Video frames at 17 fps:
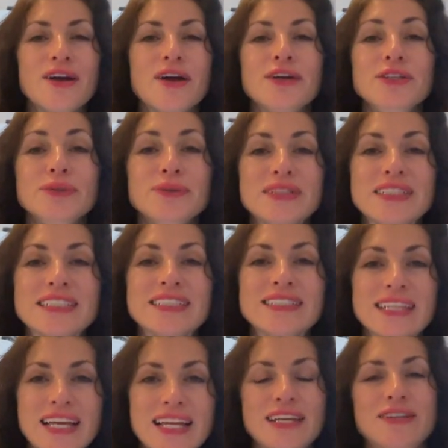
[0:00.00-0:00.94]
Are you
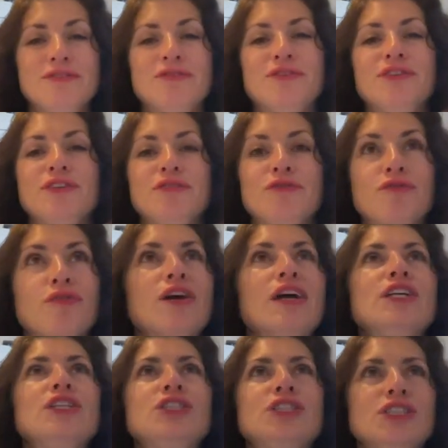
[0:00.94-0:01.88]
excited for the
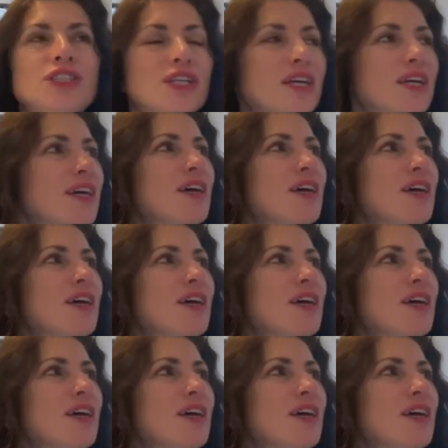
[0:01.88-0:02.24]
fresh